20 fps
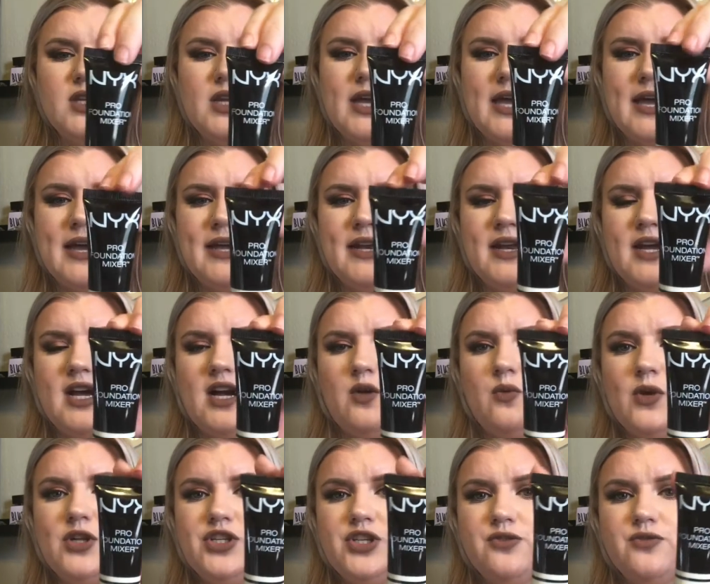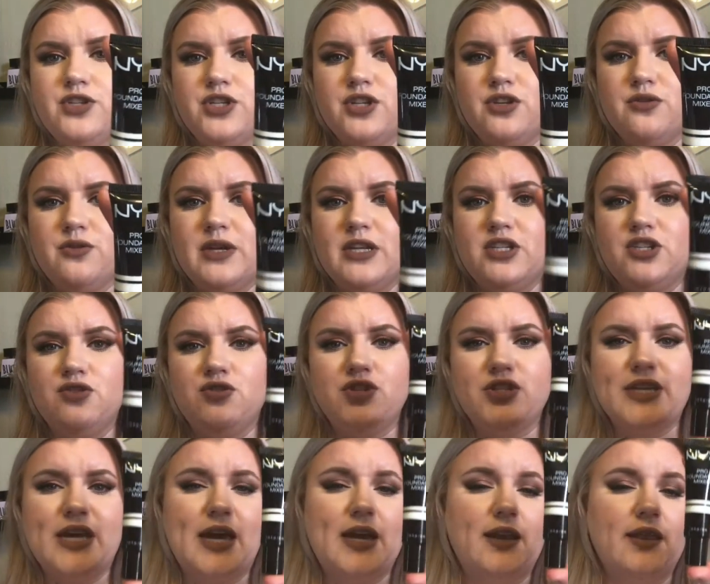and what you do is you
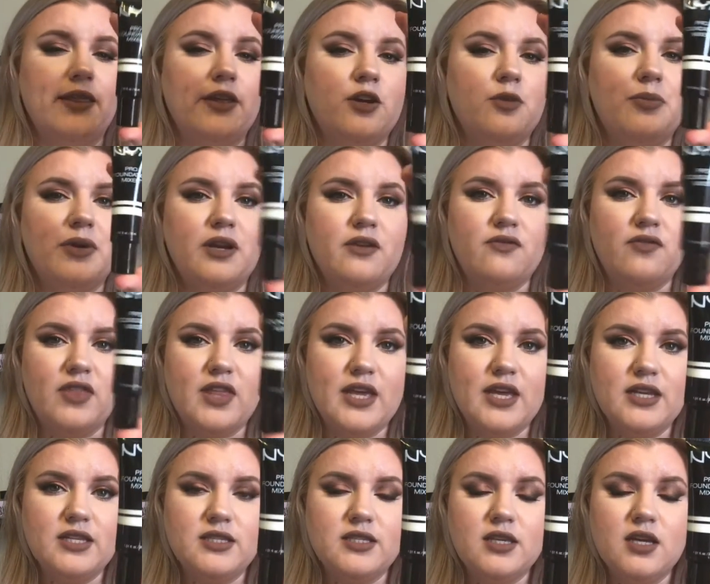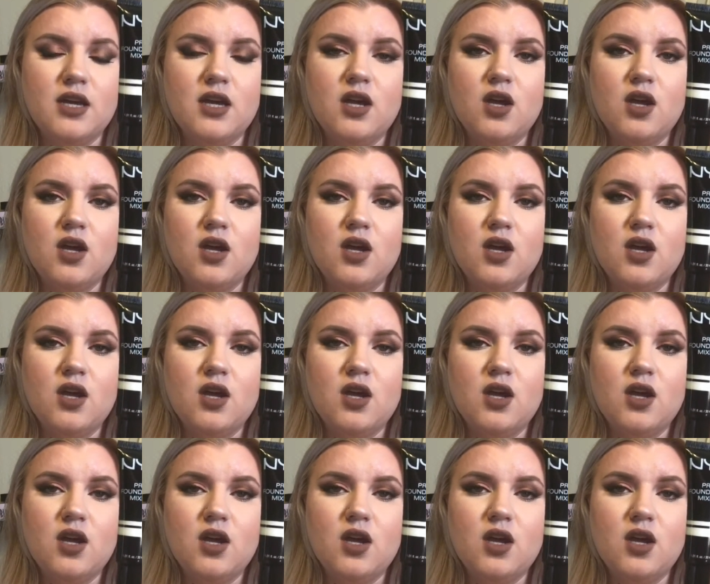just add a little bit of this